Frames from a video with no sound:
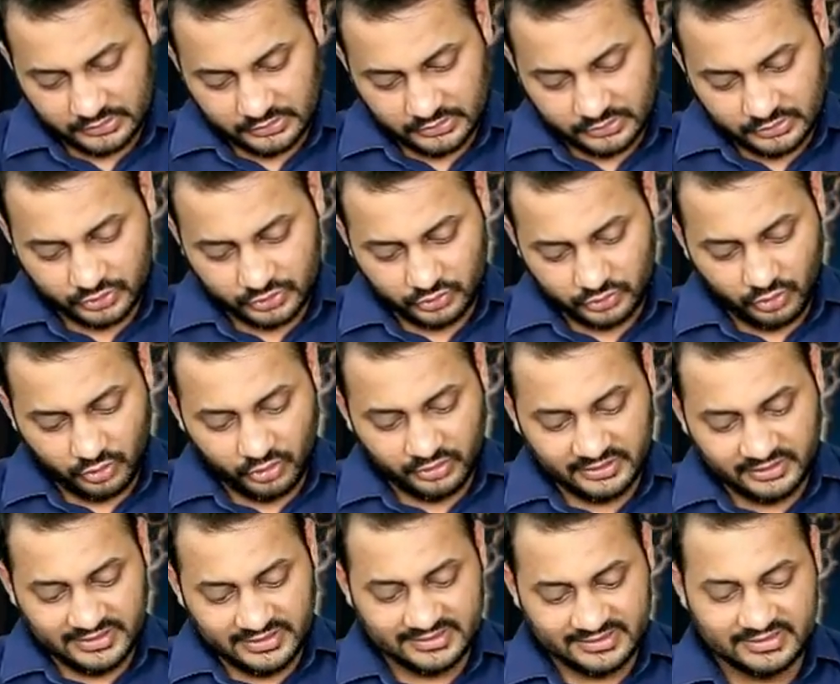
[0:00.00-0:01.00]
So
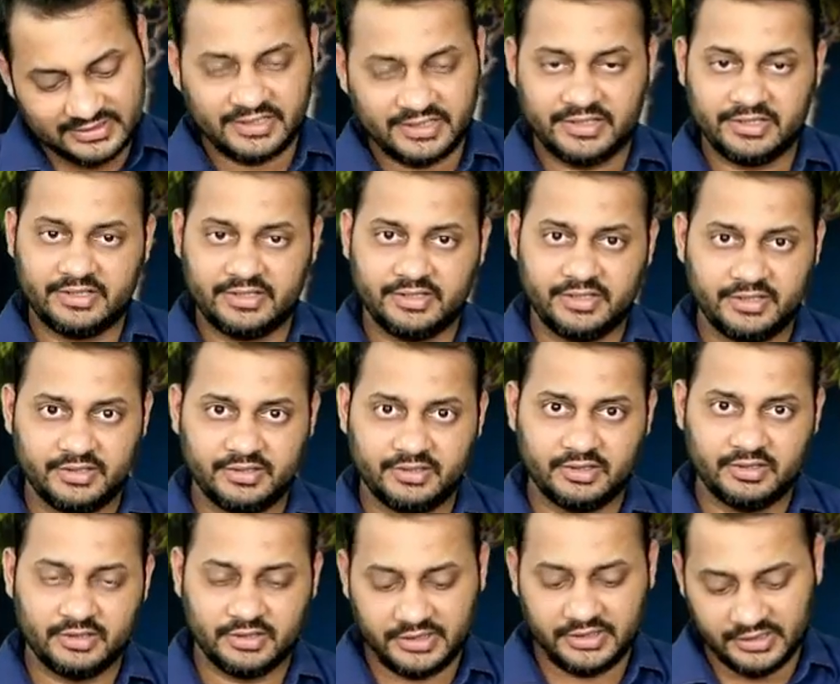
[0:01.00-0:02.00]
on this date,
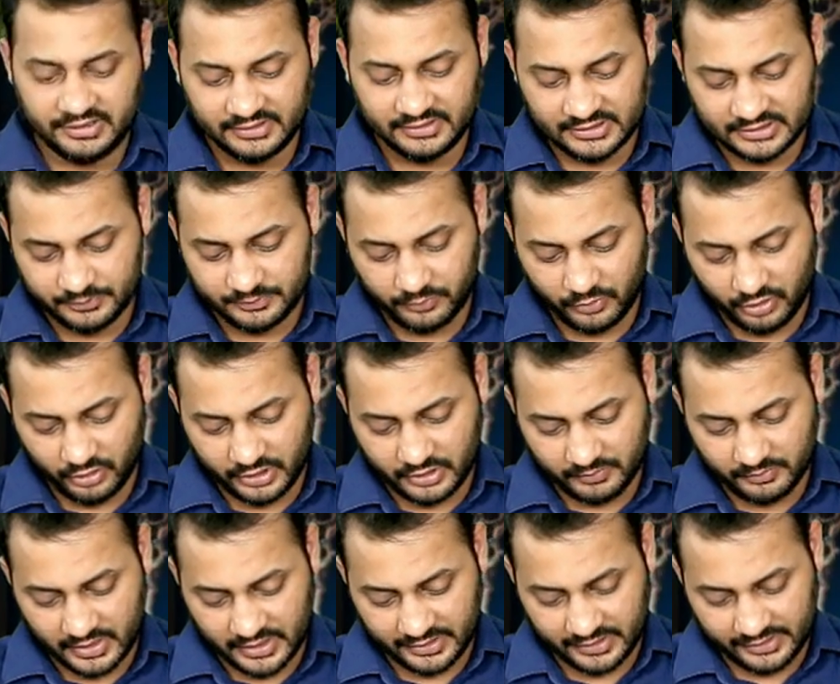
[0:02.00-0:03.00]
in the spot
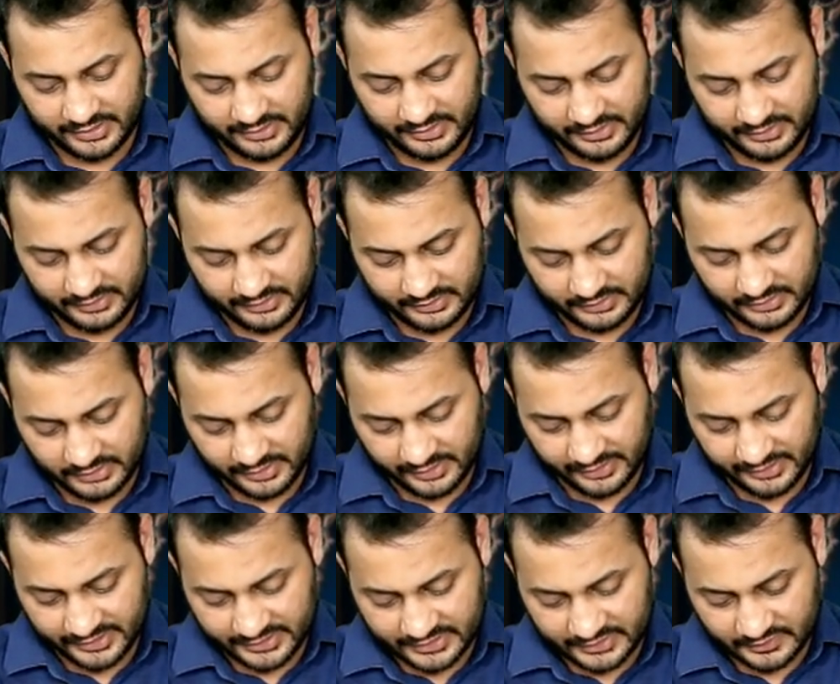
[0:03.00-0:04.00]
market, the
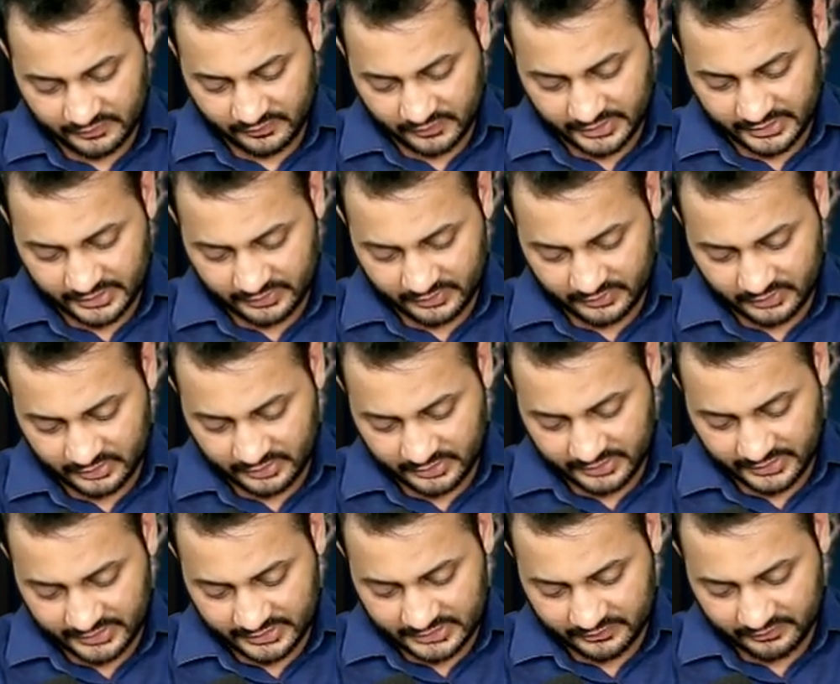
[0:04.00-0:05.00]
rates were
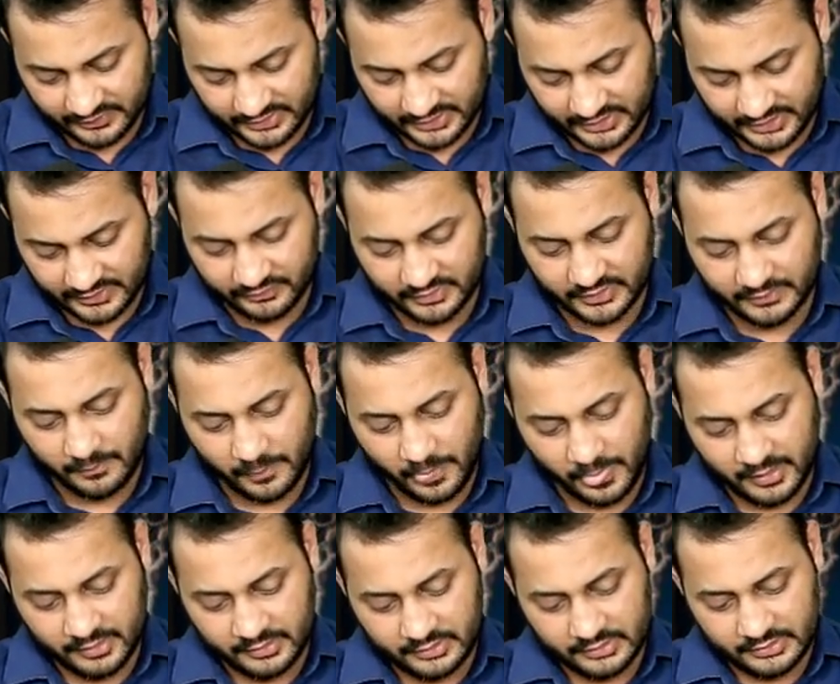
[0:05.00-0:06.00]
given.
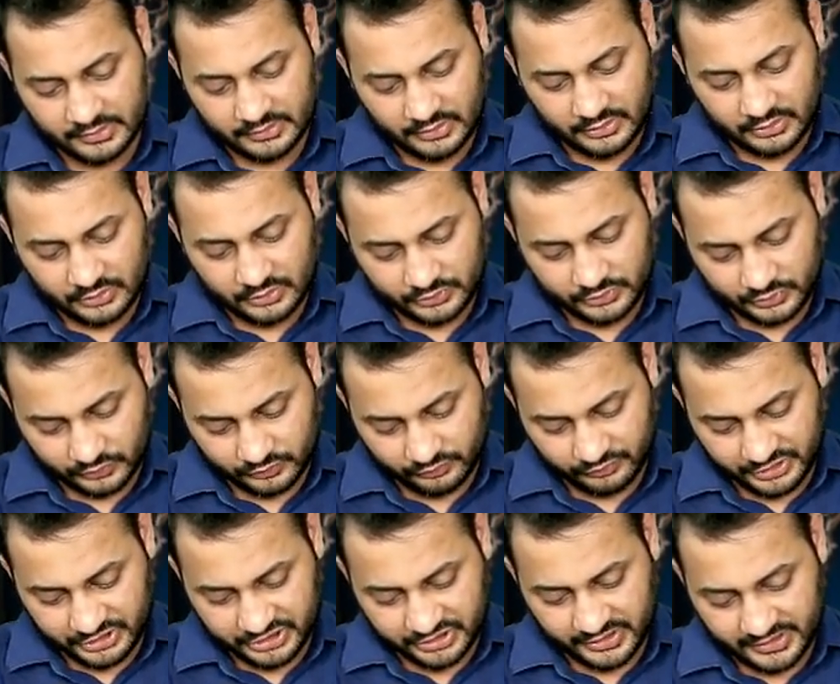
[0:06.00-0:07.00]
So
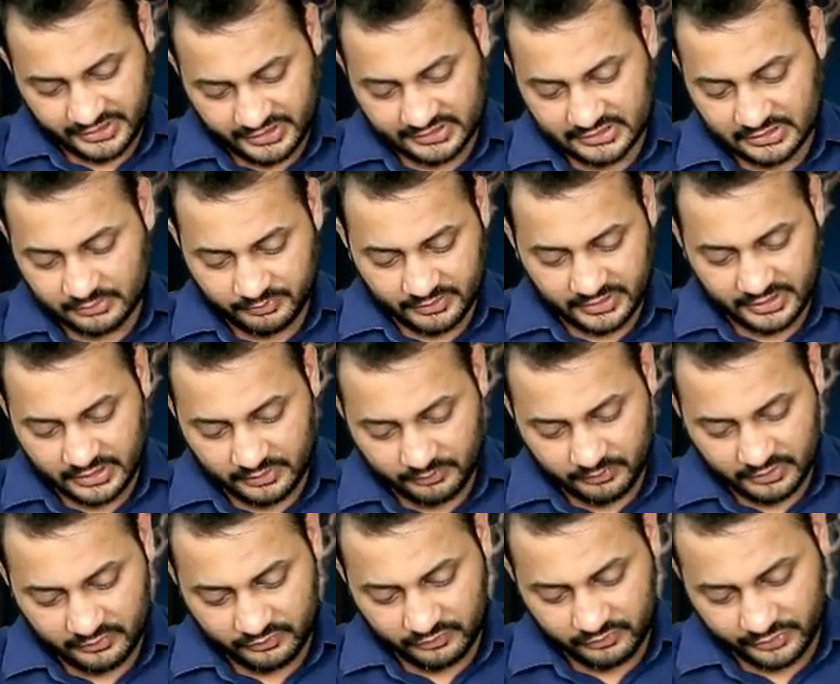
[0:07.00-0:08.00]
which rate is
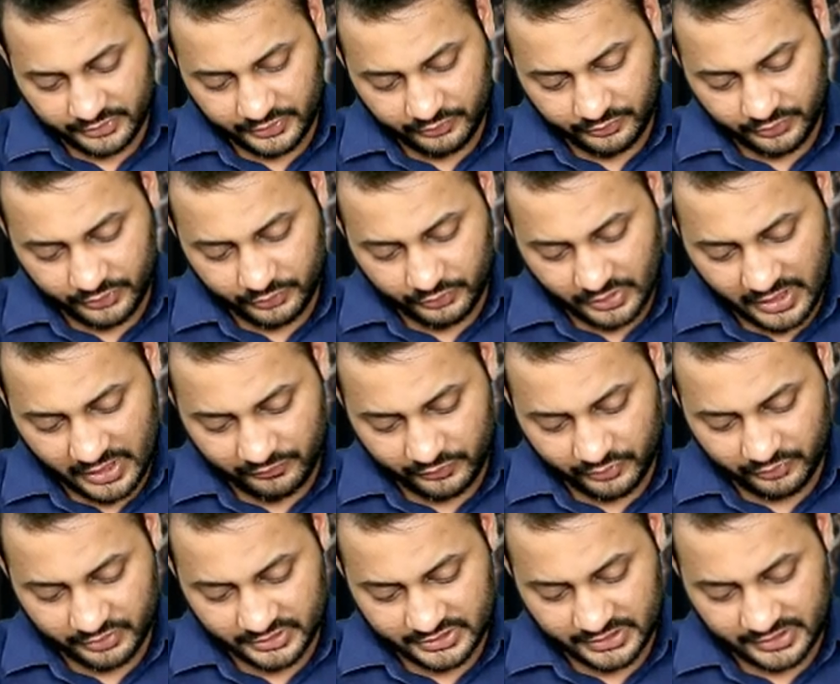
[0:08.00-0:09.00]
applicable for you? You have
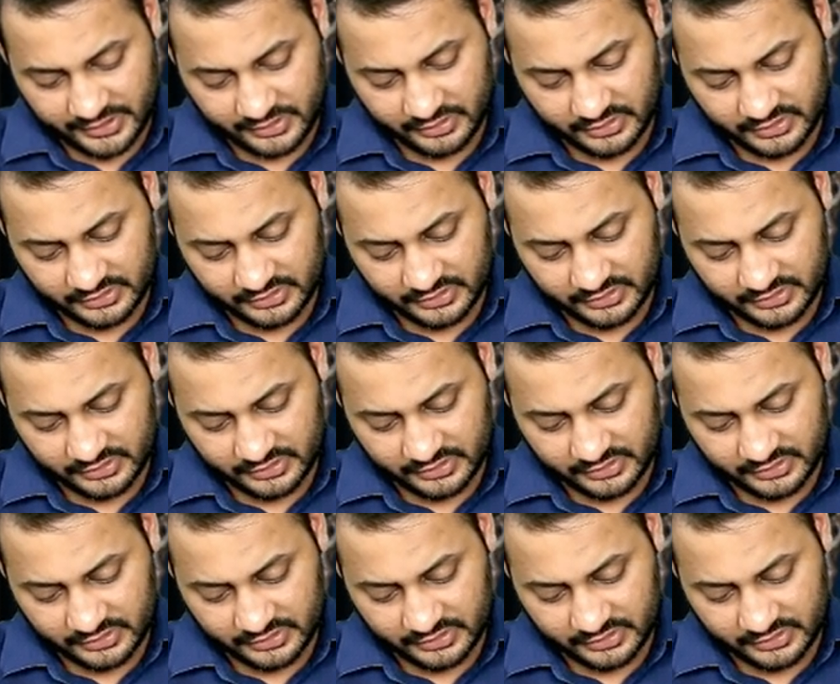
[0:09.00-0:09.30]
to decide.